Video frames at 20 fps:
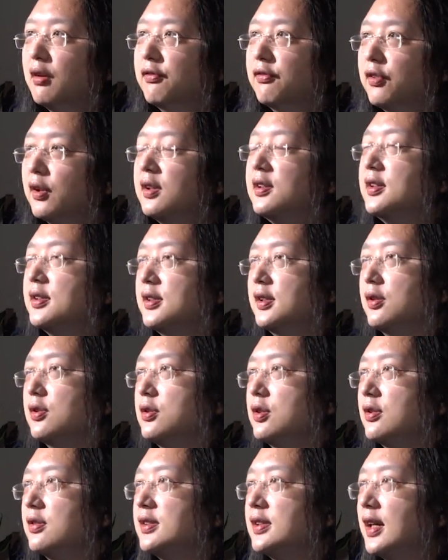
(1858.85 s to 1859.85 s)
from the
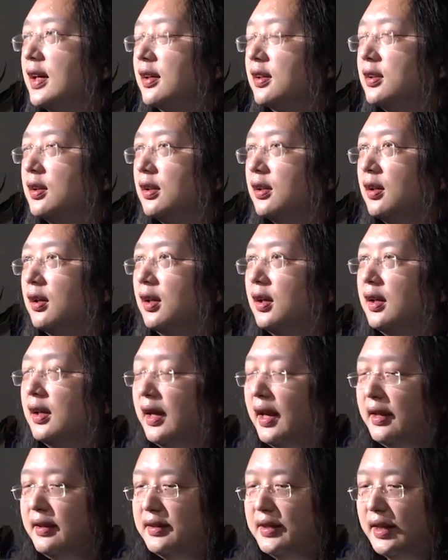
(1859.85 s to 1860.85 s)
social sector.
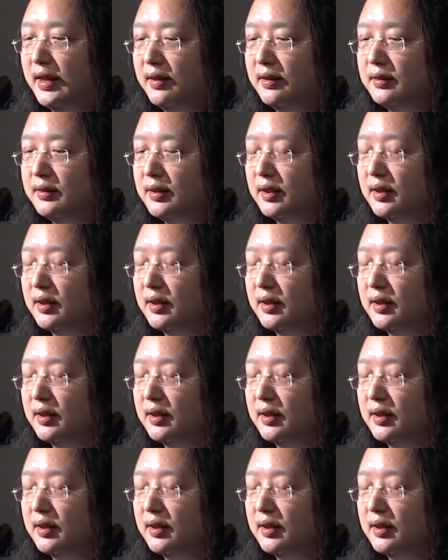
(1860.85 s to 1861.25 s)
And then